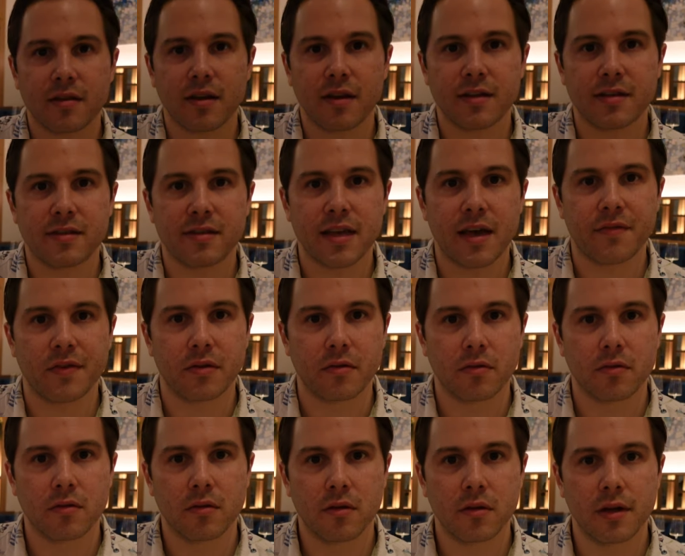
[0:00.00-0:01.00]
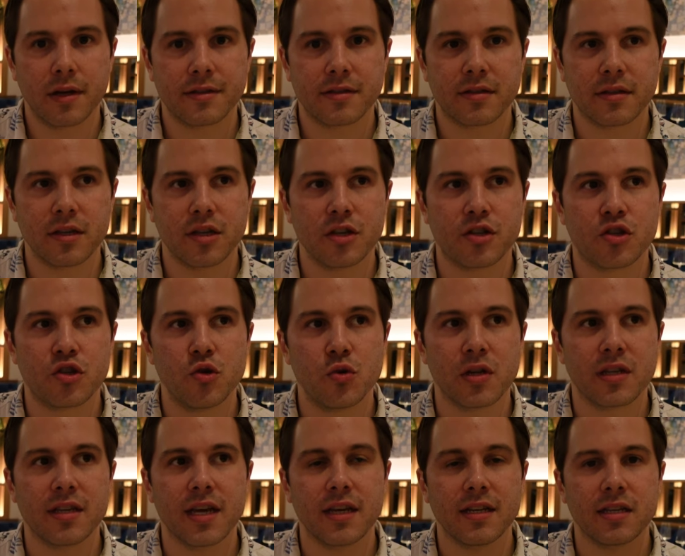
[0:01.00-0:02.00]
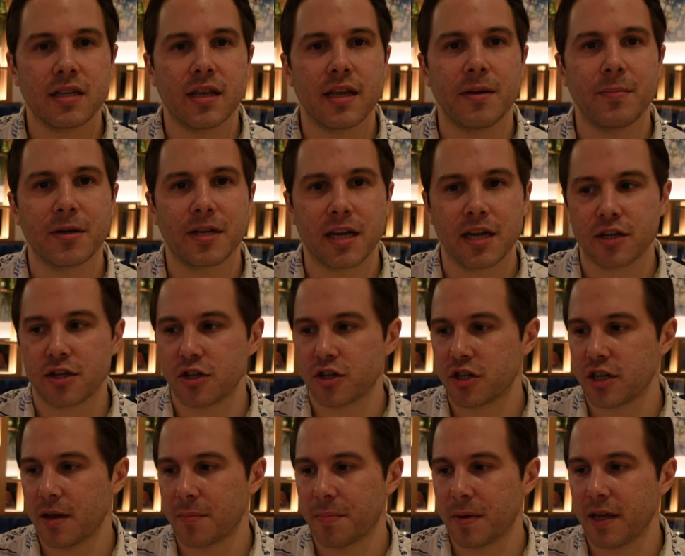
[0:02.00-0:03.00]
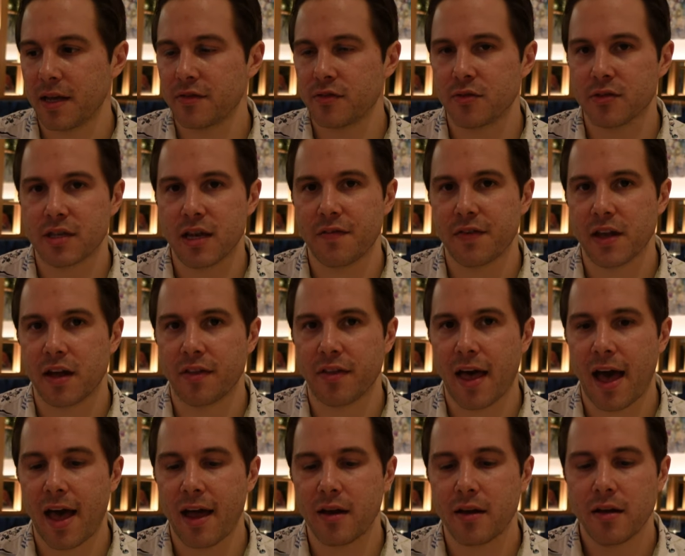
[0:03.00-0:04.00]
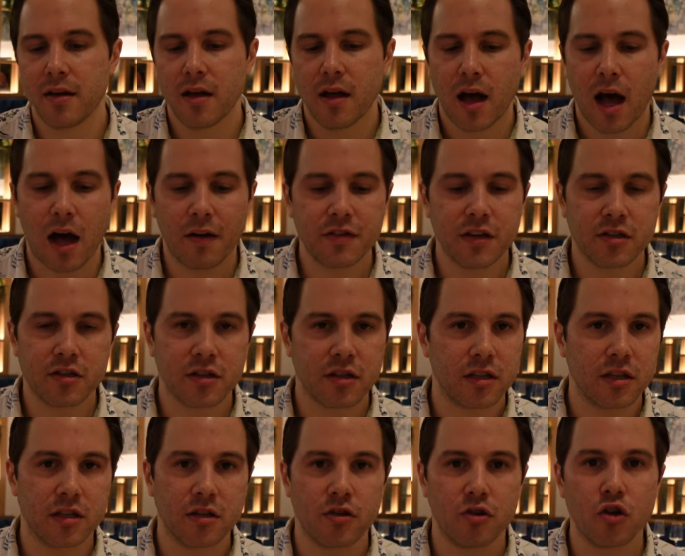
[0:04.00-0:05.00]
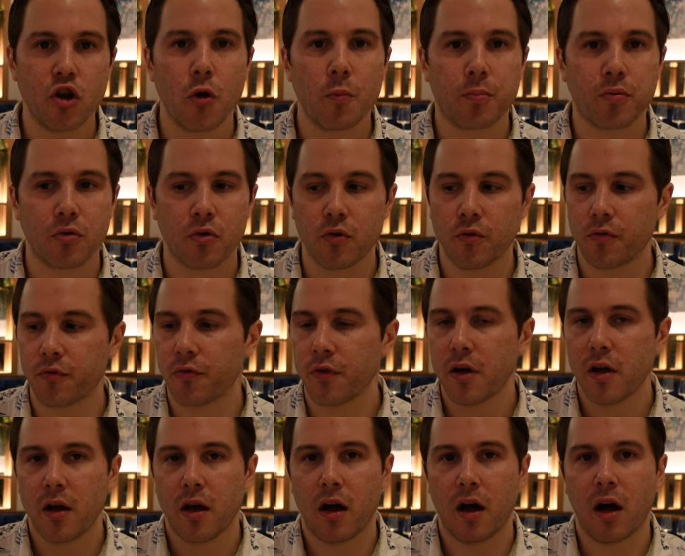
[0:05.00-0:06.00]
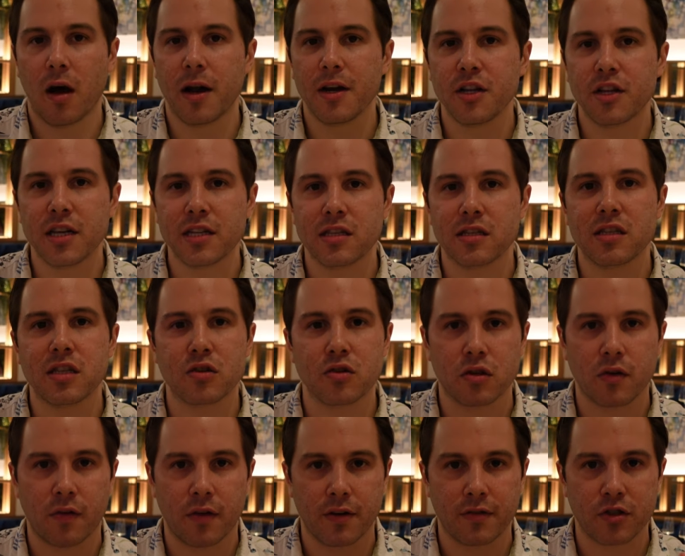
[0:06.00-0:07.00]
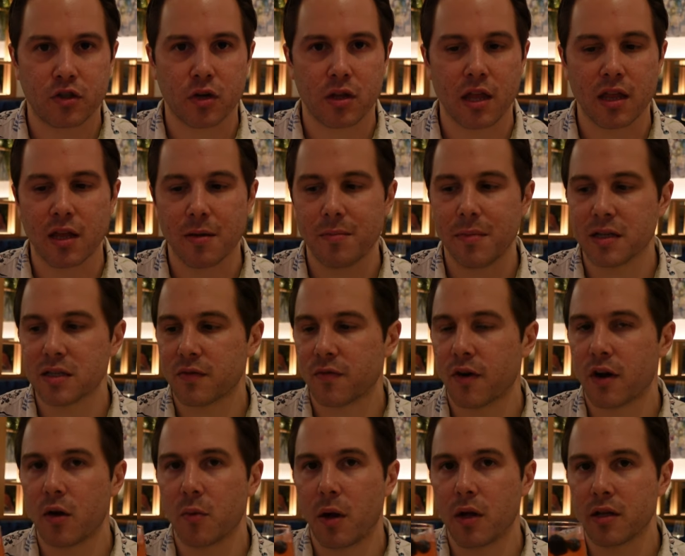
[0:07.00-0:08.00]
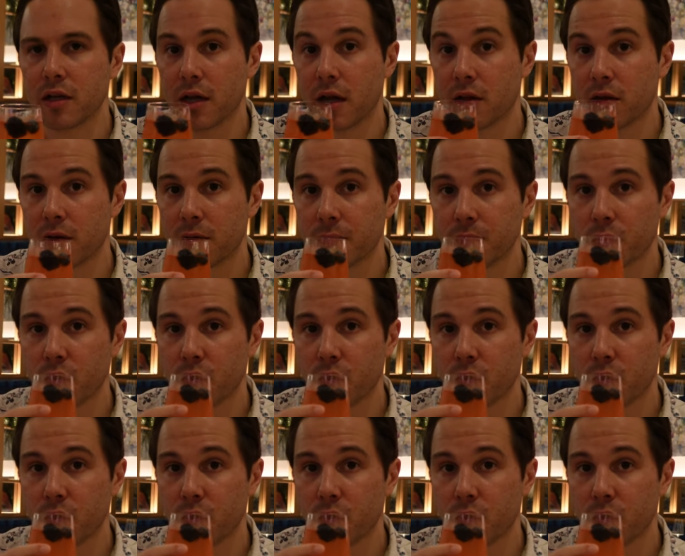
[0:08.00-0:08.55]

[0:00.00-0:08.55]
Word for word: a seven. It's, it's you can taste the imitation champagne, so it's heavy on that. Obviously, no proof, uh, and you taste the citrus flavor, so I think they mix very well together.